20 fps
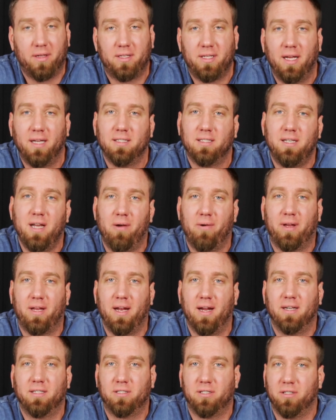tests, now we can
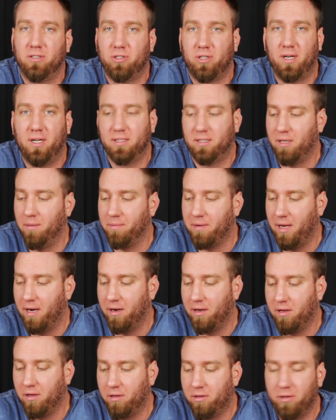actually draw some kind
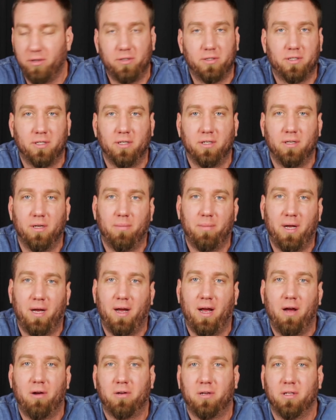of conclusion about
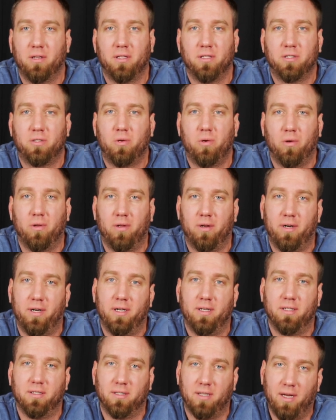how good this cooler
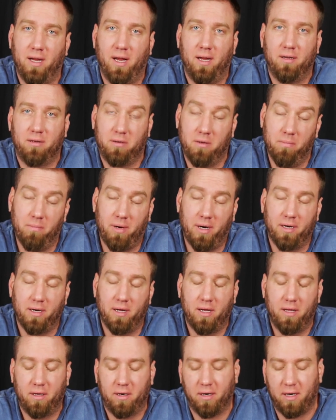is compared to
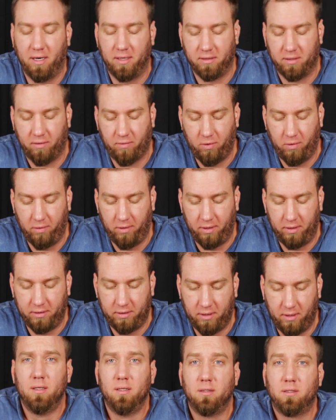other kinds of
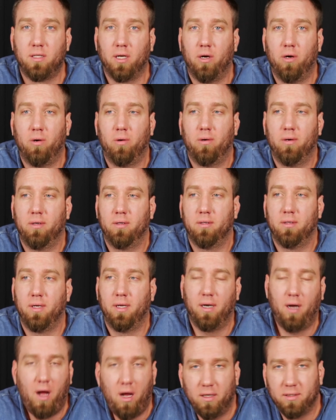coolers. So in
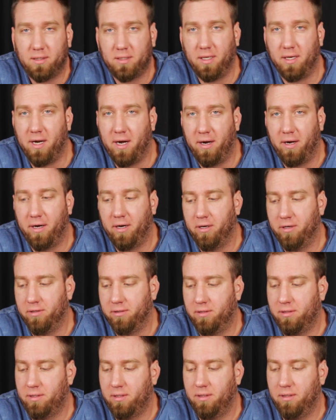all
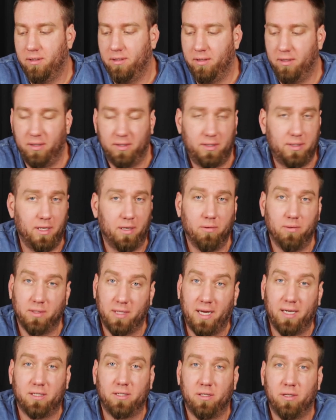scenarios, this thing was
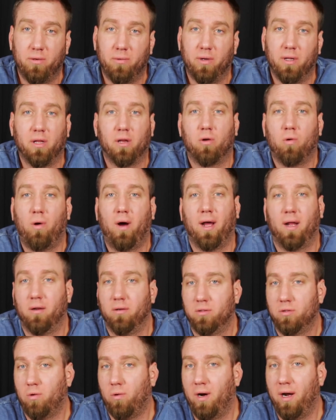actually really quiet. It
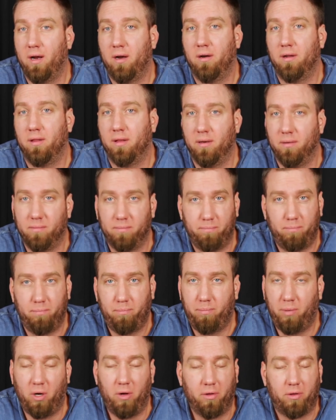was quieter than
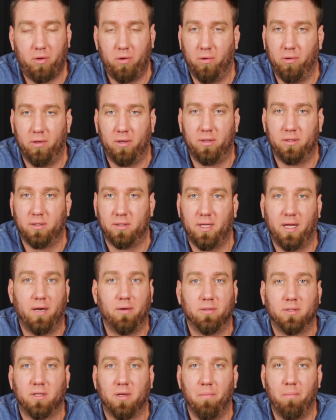both coolers that it
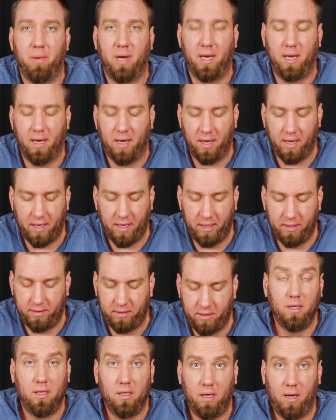was competing
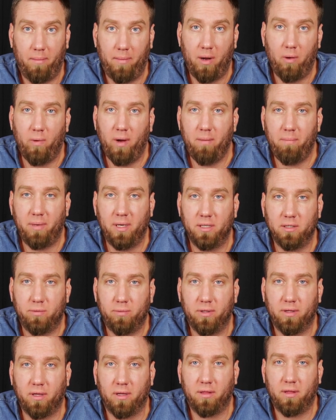against. On my wet bench
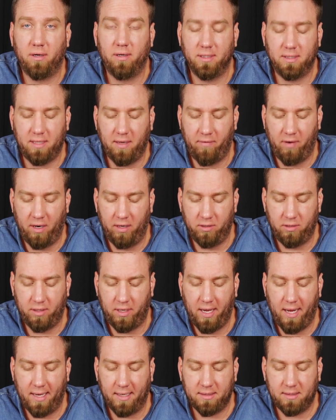with the
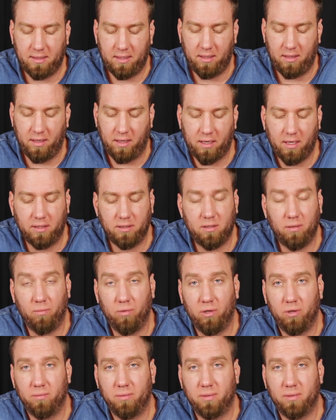3700X, the custom loop